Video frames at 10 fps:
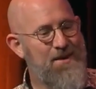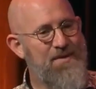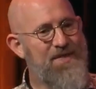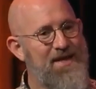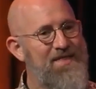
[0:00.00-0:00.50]

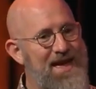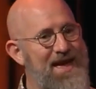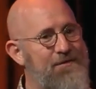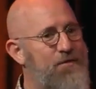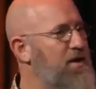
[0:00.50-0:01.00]
But they're
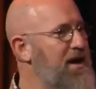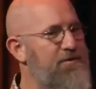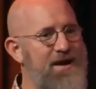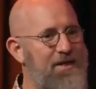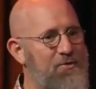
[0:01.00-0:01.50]
there for
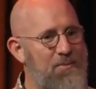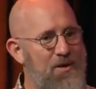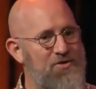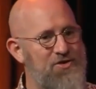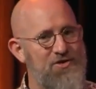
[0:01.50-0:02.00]
every other
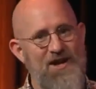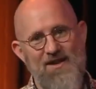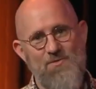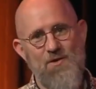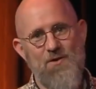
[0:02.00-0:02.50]
emotion
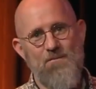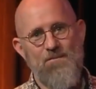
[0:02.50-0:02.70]
as well.